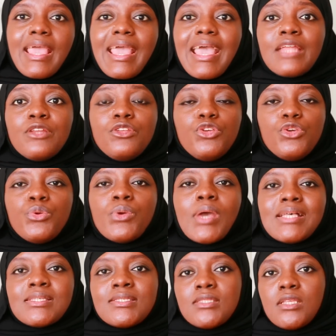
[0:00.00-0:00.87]
And you
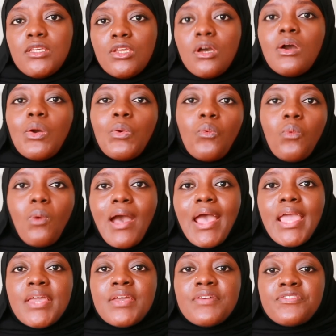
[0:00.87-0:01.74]
as the young
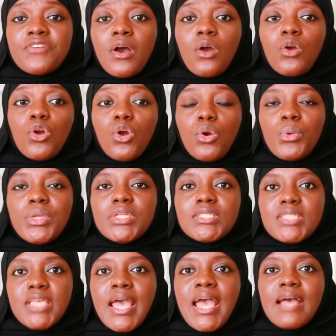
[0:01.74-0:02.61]
wife are
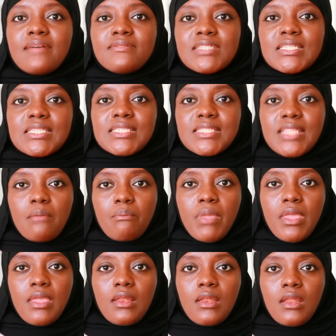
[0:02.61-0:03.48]
going to have to step
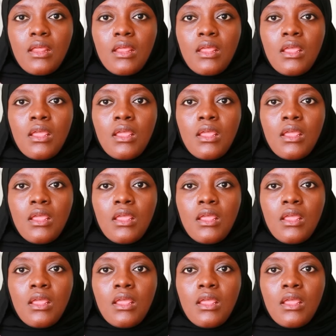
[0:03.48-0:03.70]
in.